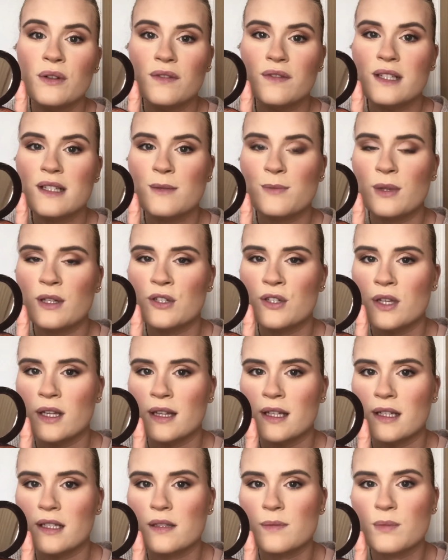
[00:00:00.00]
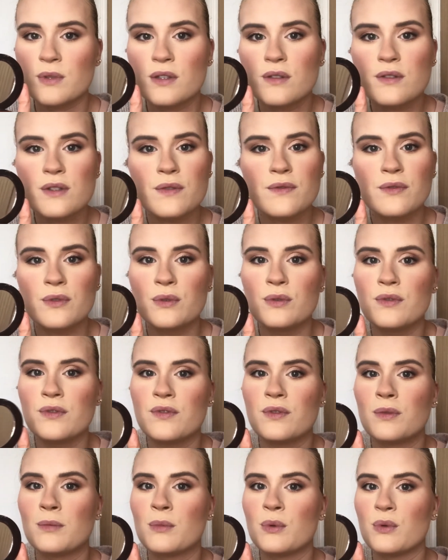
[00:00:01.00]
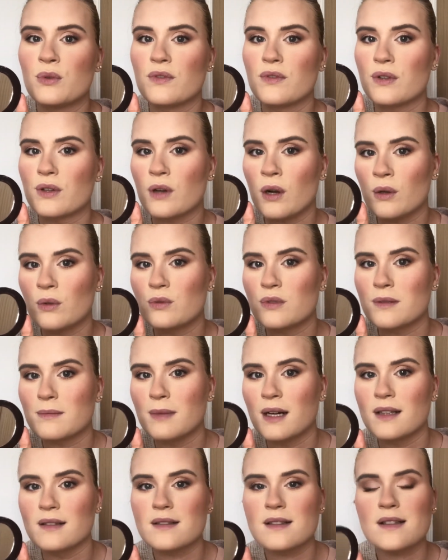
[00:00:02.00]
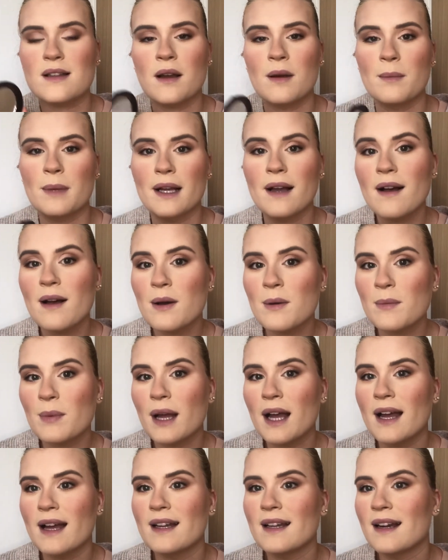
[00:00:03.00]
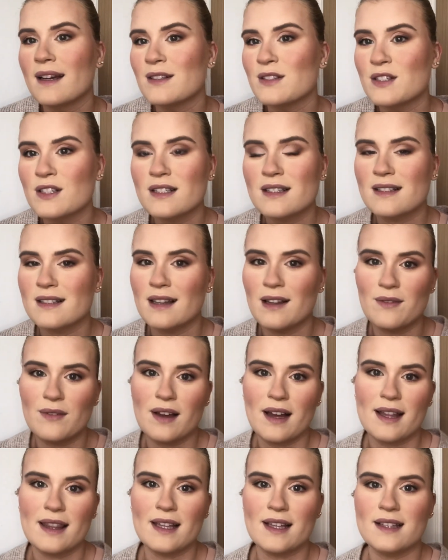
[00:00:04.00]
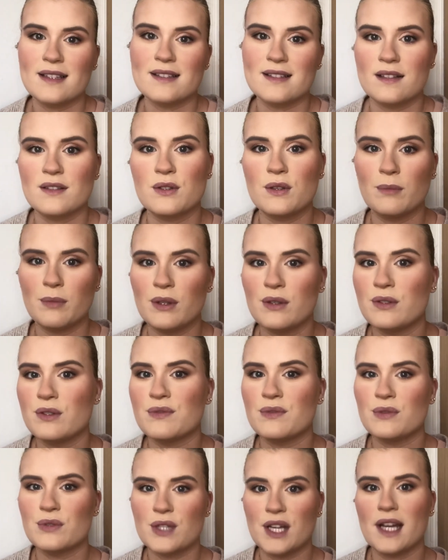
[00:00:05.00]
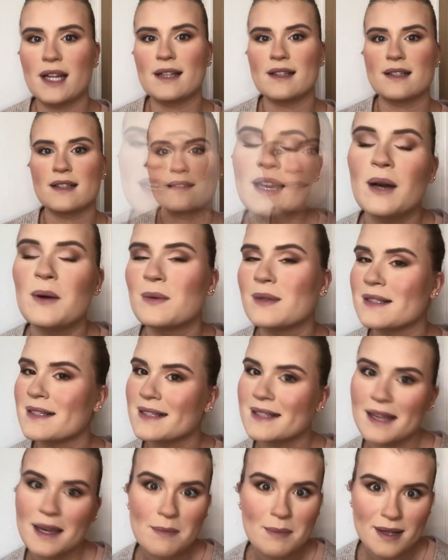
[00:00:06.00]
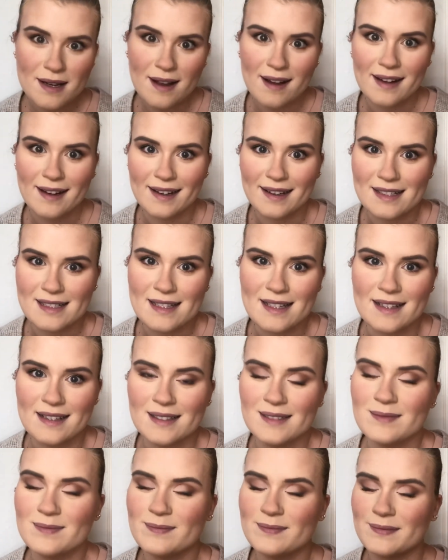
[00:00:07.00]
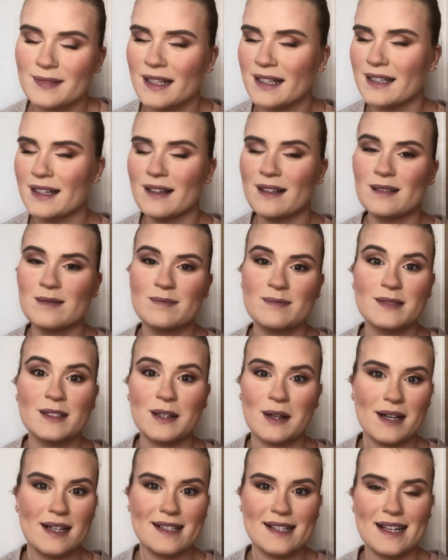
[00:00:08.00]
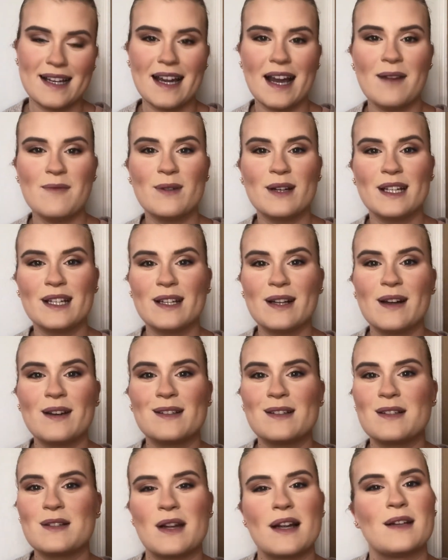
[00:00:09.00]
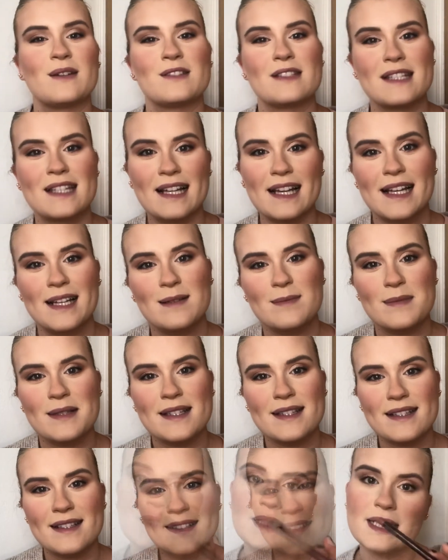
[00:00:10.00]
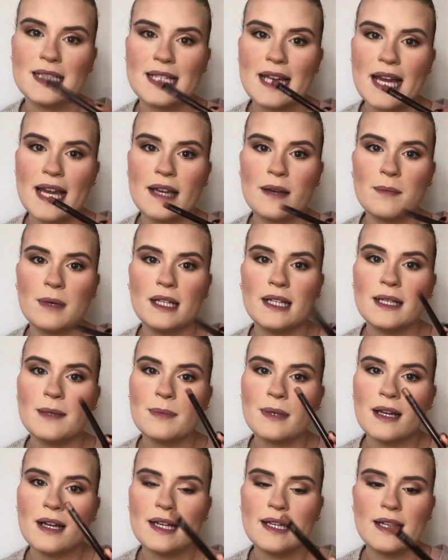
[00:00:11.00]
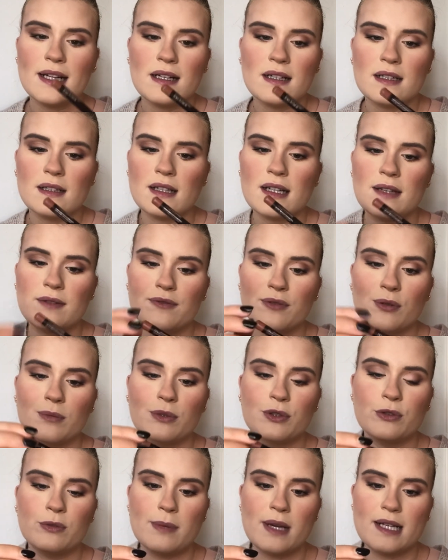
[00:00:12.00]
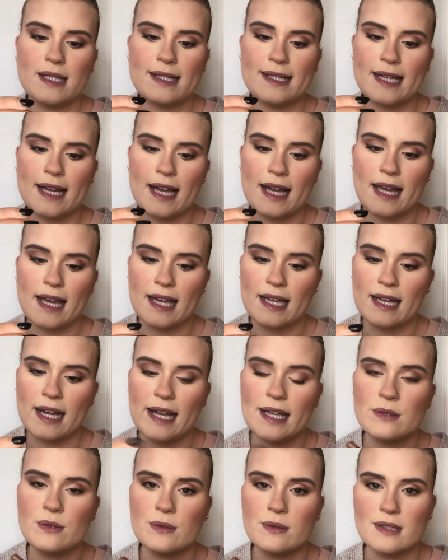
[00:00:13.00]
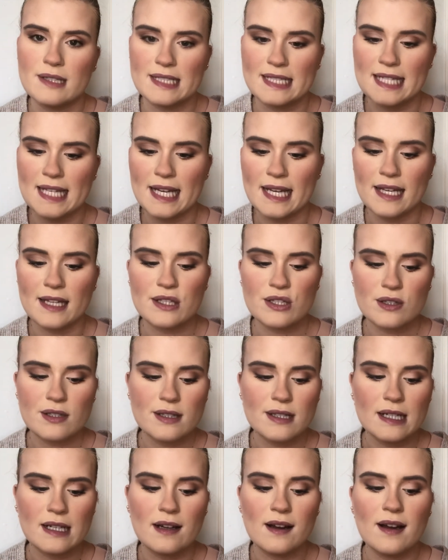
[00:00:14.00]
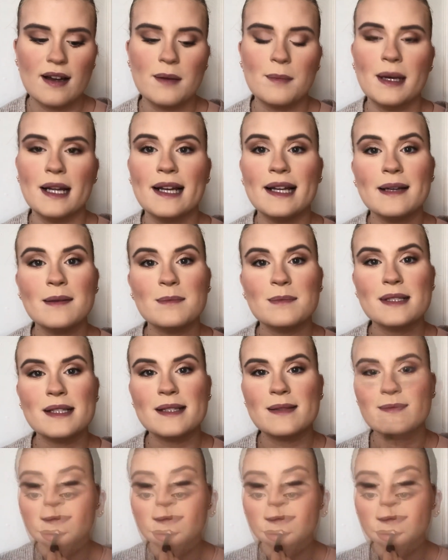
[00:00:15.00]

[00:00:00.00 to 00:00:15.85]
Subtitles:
this blusher. I think it's beautiful for more of the colder months coming up, and I just love it. I think it's such a beautiful shade. Now we're skipping highlighter, I know, crazy, and we're gonna go straight onto lips. I'm gonna take my lip liner from Laura Mercier in Hazelnut Tea just to line my lips.